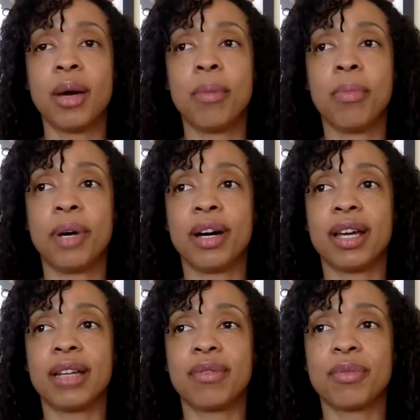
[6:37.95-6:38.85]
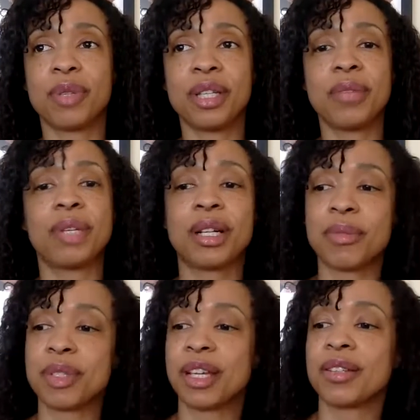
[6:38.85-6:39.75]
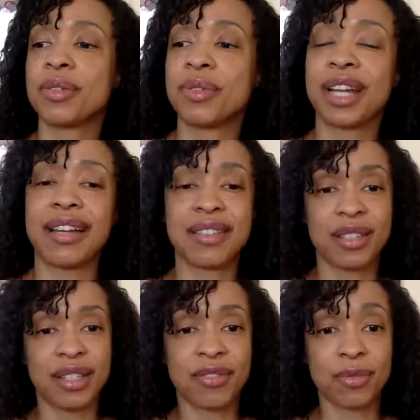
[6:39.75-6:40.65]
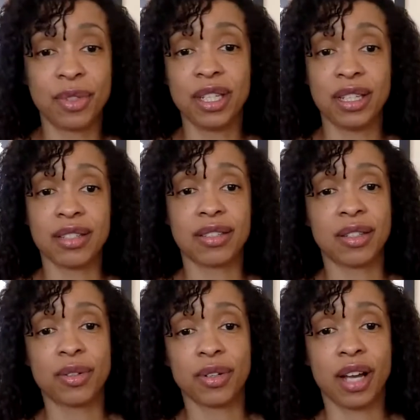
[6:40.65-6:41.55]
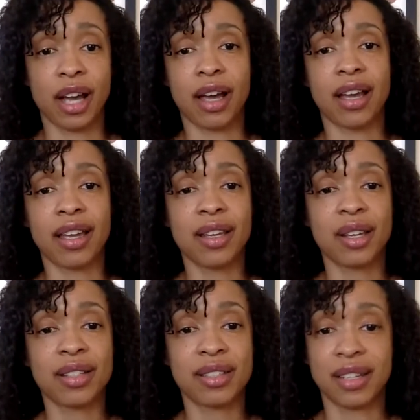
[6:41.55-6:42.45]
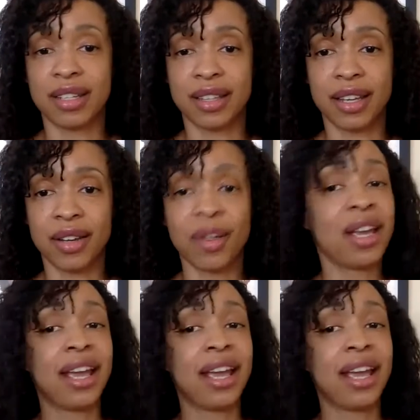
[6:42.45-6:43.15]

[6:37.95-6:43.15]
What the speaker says: But really, when it comes down to it, I see a really insecure guy sitting there.